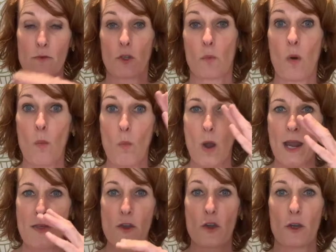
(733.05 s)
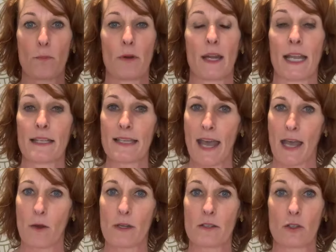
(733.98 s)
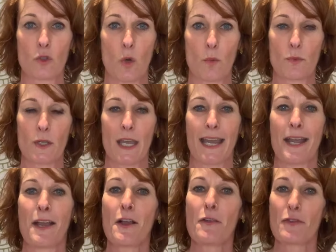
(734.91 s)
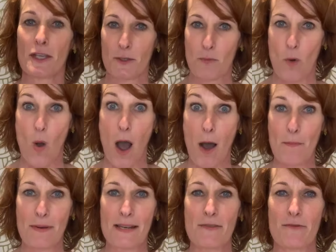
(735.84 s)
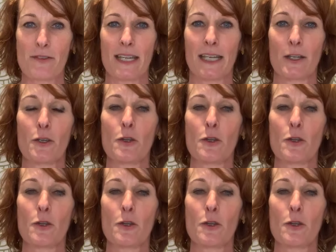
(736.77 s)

So one way that you could bring it down is adopting this more uplifting,